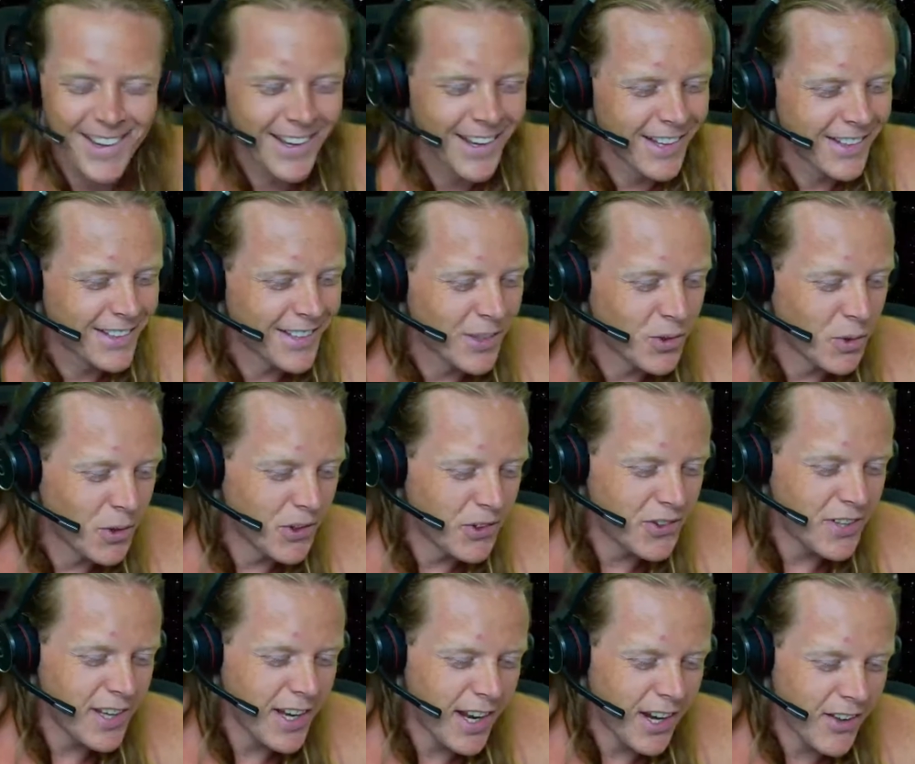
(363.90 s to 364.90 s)
So we'll
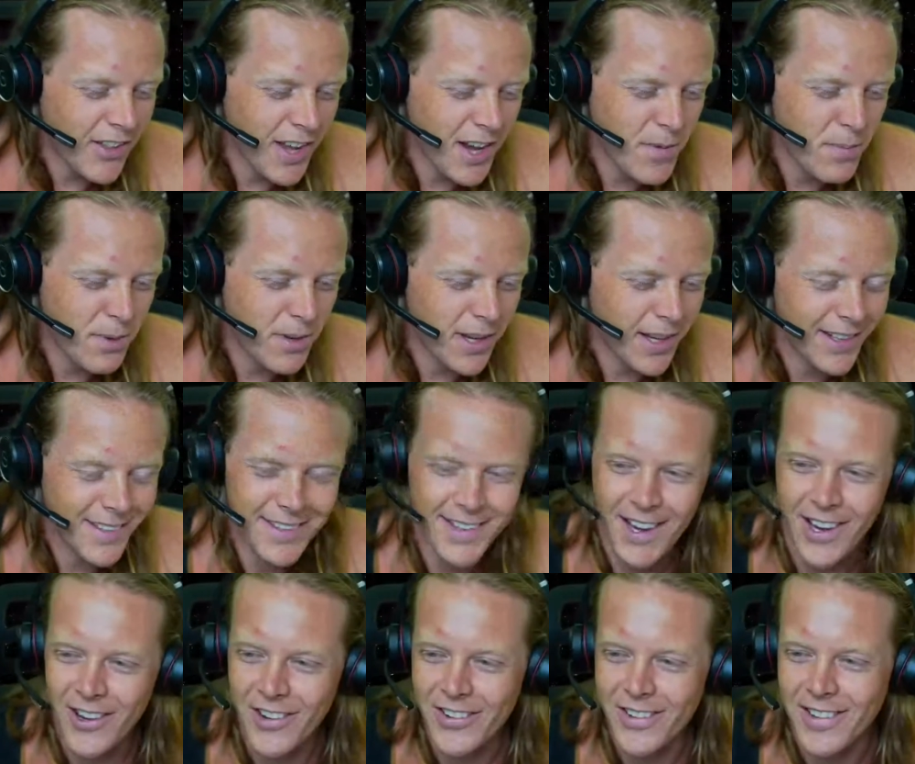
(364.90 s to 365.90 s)
see how that plays
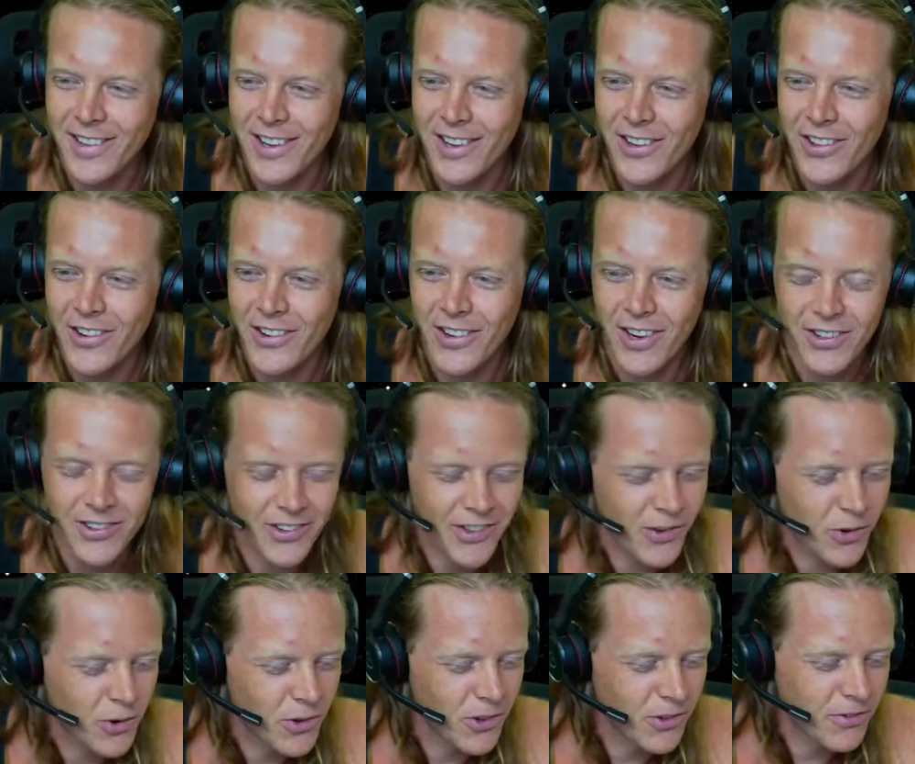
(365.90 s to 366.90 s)
out and how the rest of
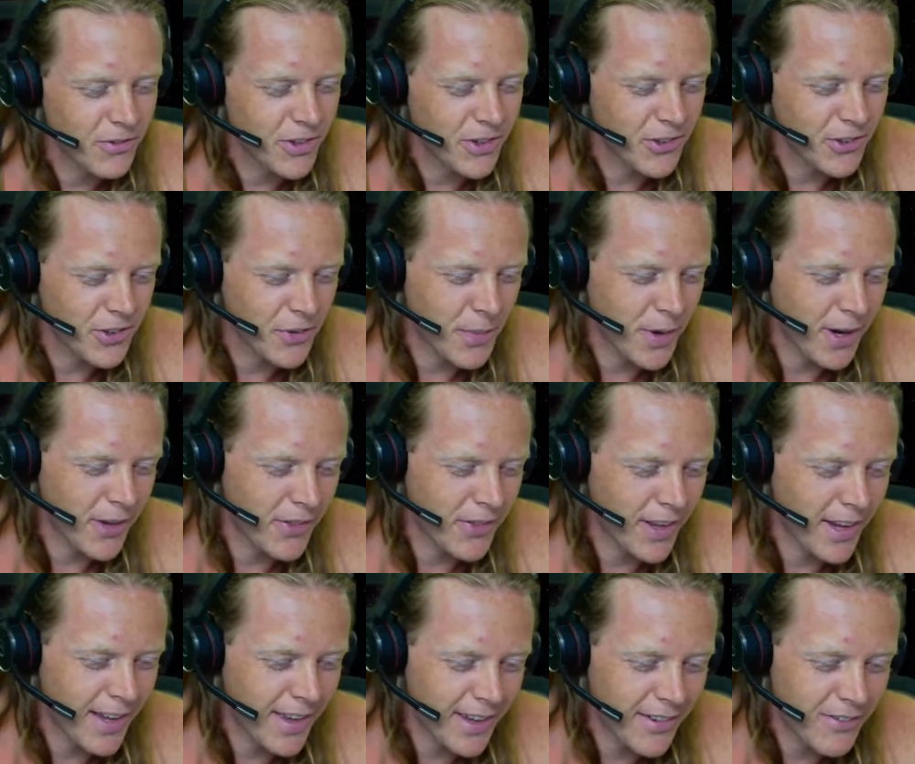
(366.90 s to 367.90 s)
the world feels about
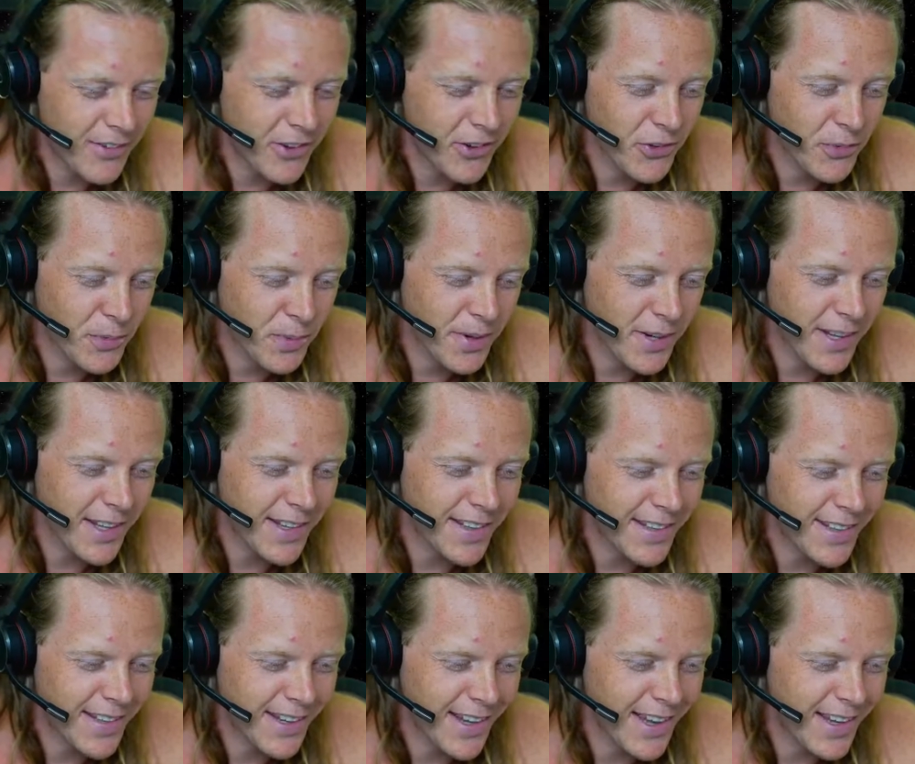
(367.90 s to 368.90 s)
that. That feels pretty
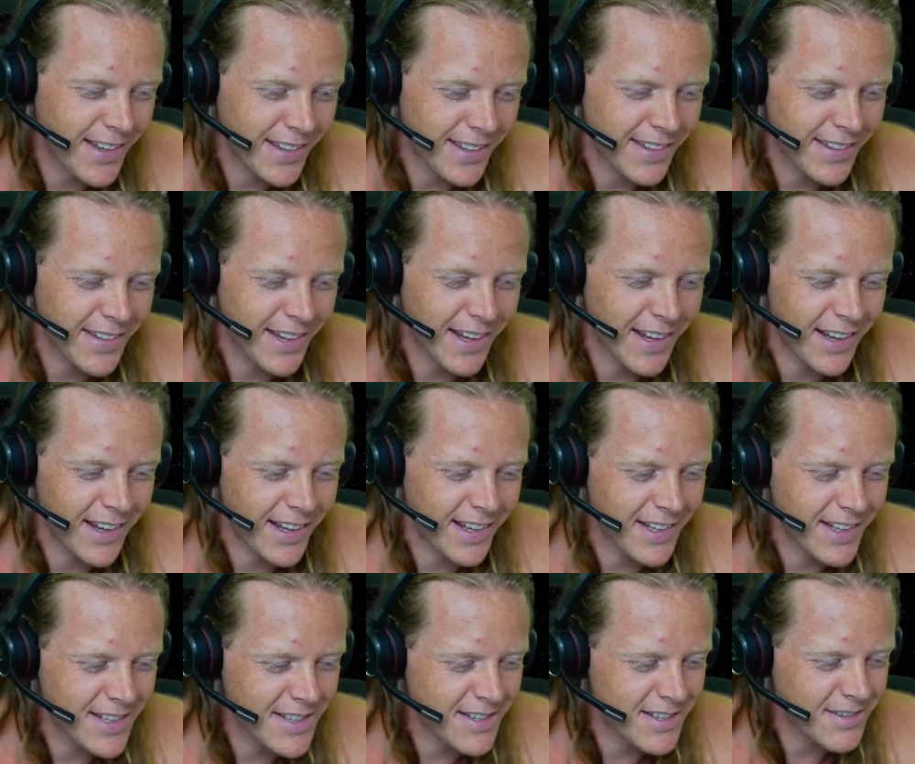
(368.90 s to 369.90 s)
intense
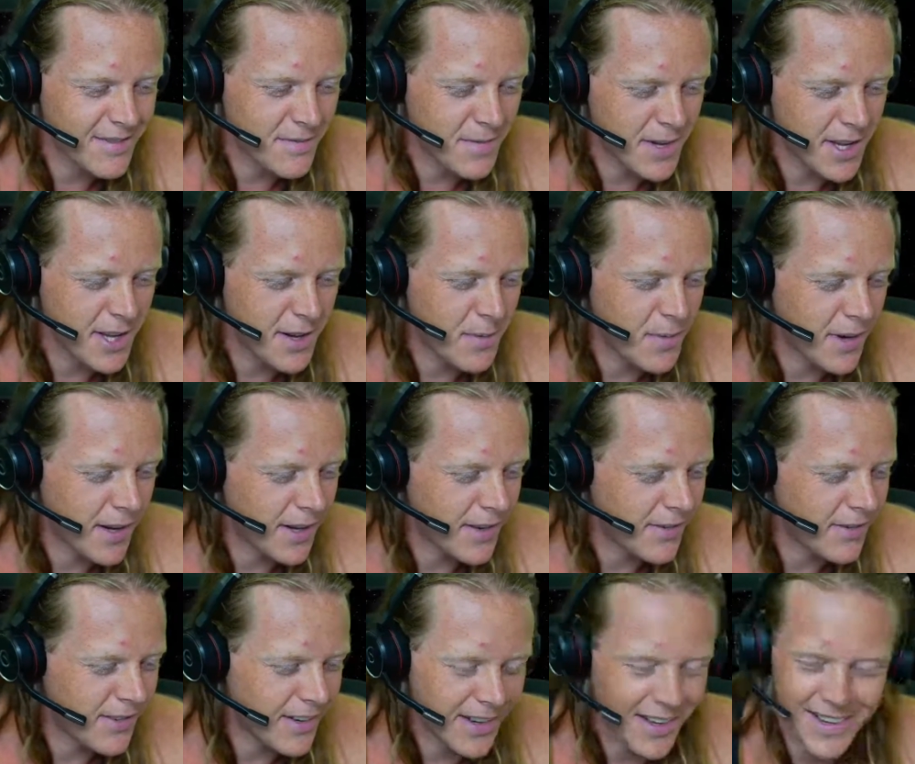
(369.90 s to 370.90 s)
to me,
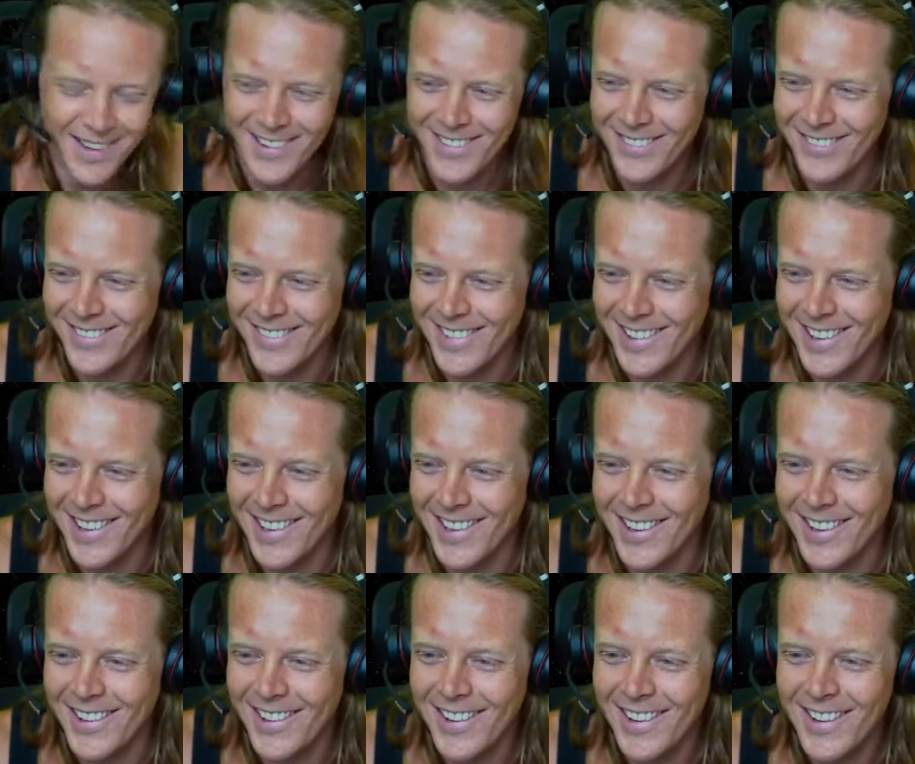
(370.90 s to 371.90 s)
but you
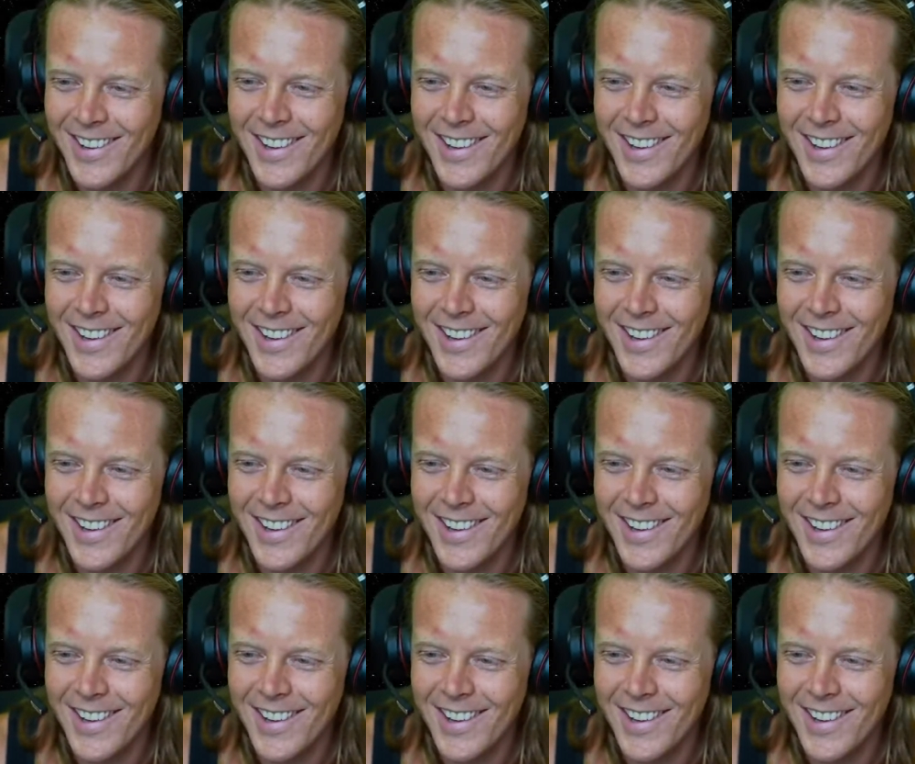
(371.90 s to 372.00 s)
know,